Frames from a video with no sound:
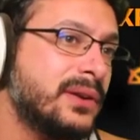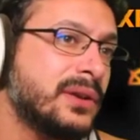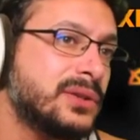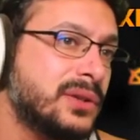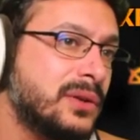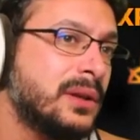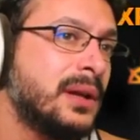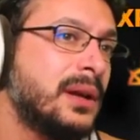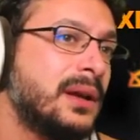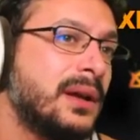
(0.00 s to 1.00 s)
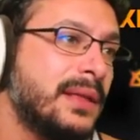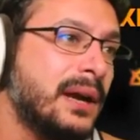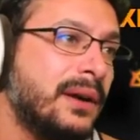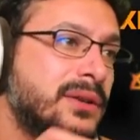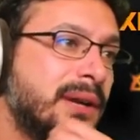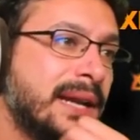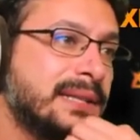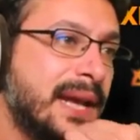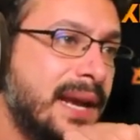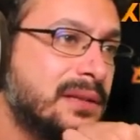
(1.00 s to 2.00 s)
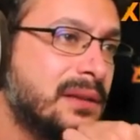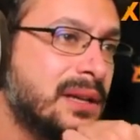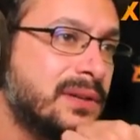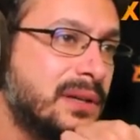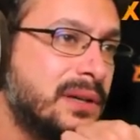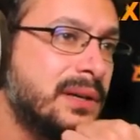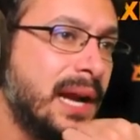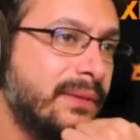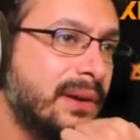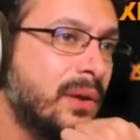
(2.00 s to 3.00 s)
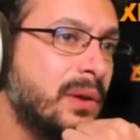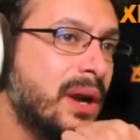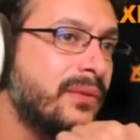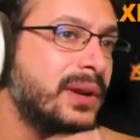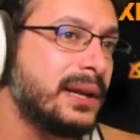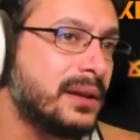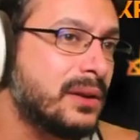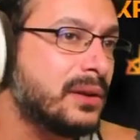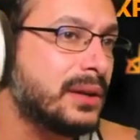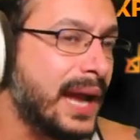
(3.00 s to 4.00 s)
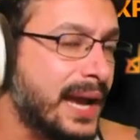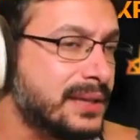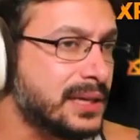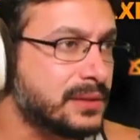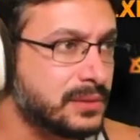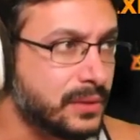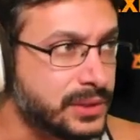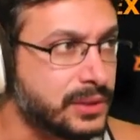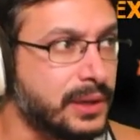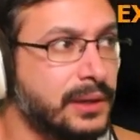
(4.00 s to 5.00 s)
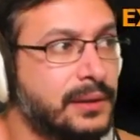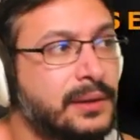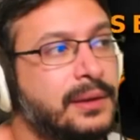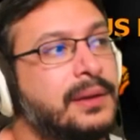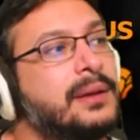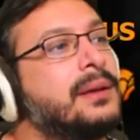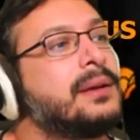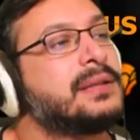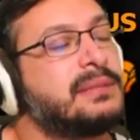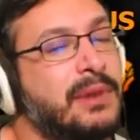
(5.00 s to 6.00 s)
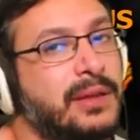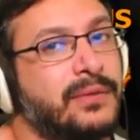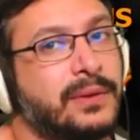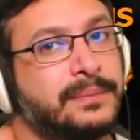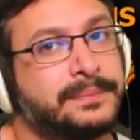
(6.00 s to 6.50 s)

you control. That creature gains haste on a turn. Activate only whenever you could cast a sorcery. It's a mouthful.